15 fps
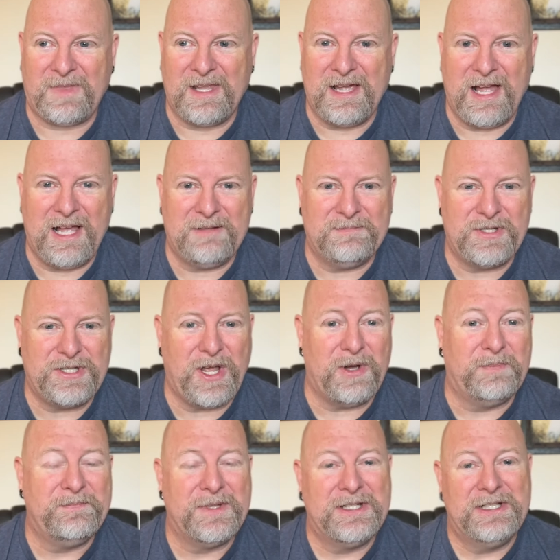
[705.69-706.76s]
Um,
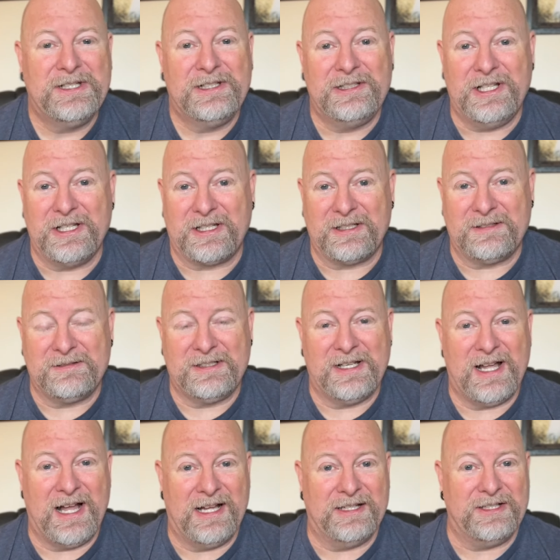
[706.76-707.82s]
so look,
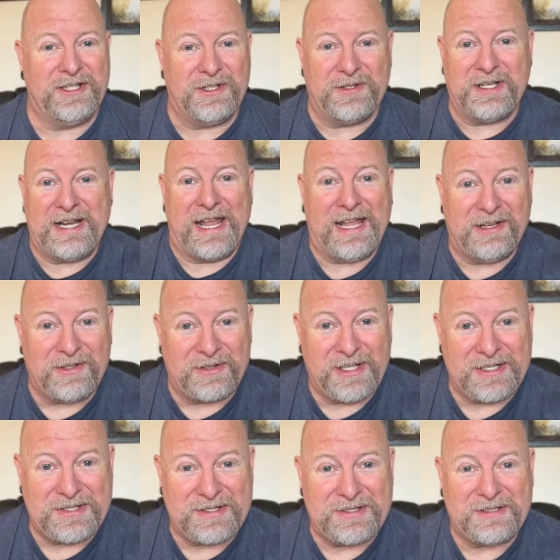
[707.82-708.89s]
uh, you can handle
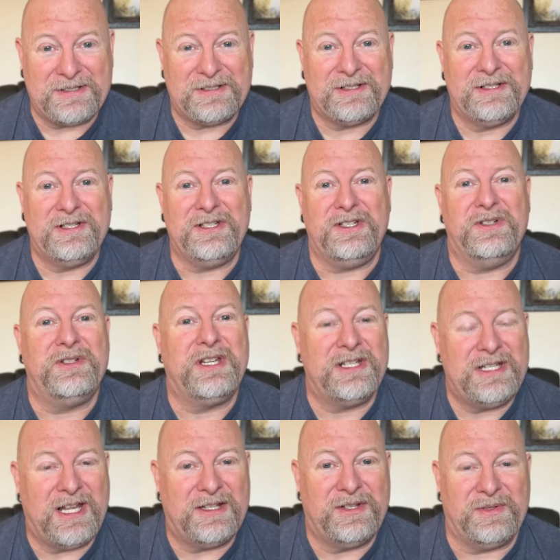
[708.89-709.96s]
this you can
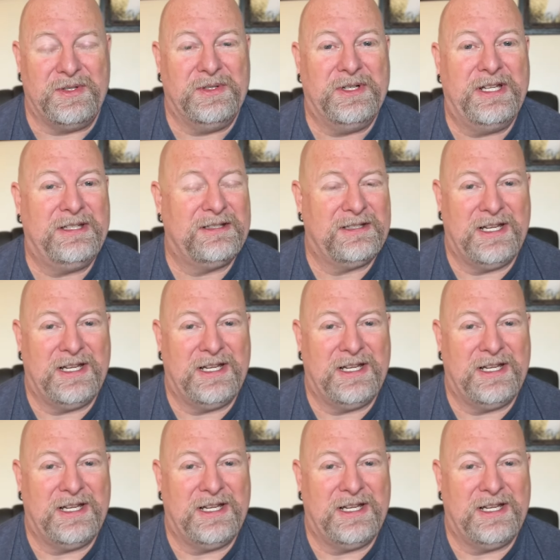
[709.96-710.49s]
get through it.